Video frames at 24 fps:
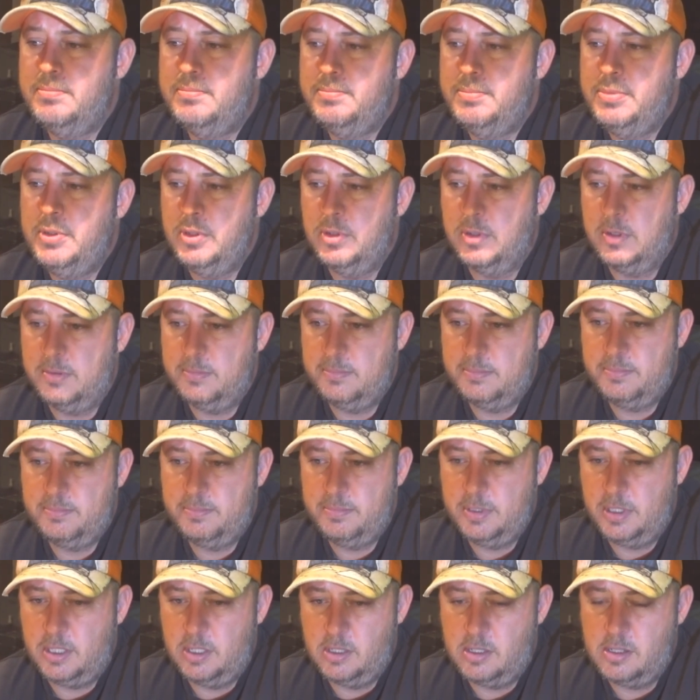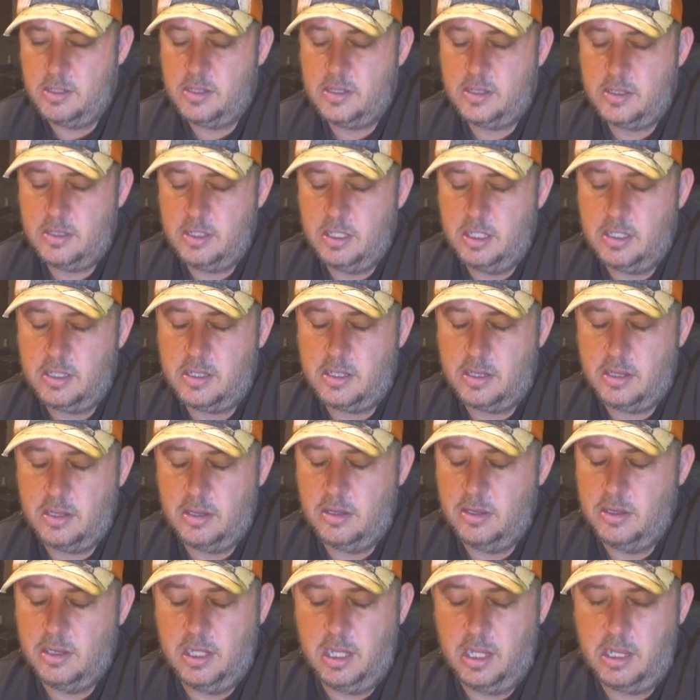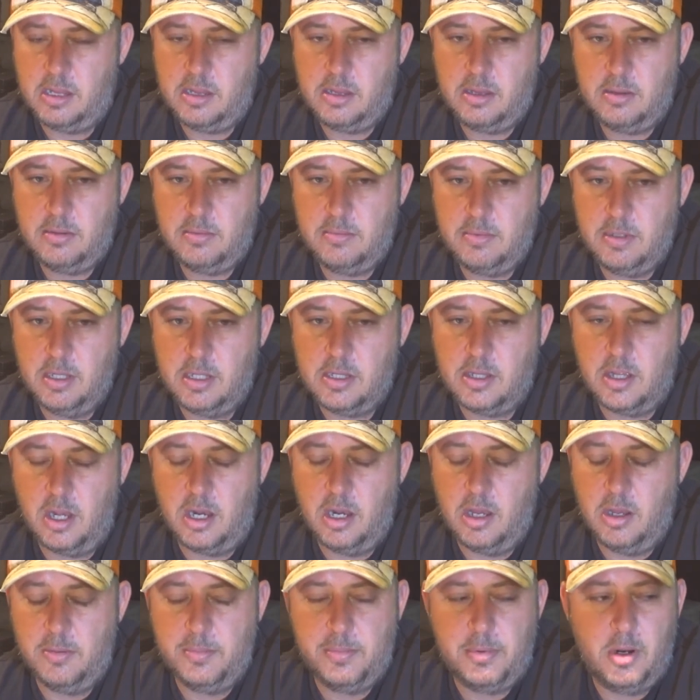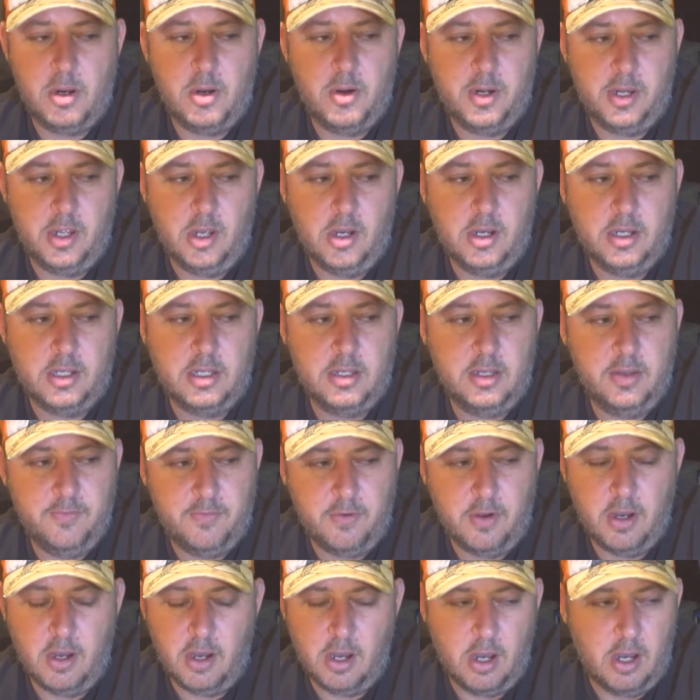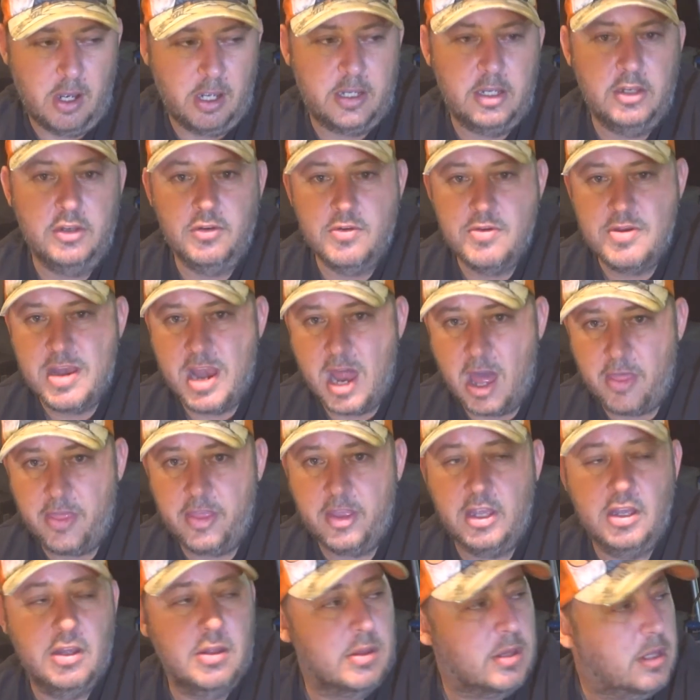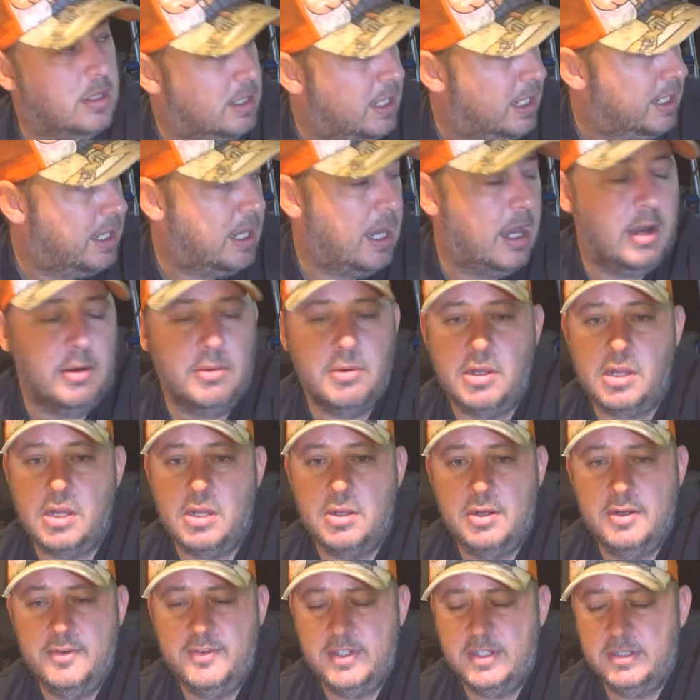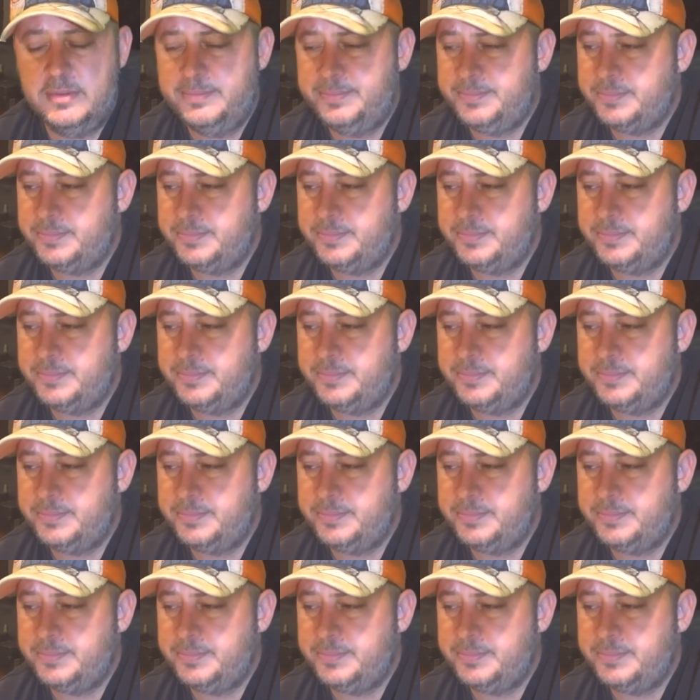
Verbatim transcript: purely because it's less, it's got a lower priority. I, if I, I can do nothing else on that car whatsoever,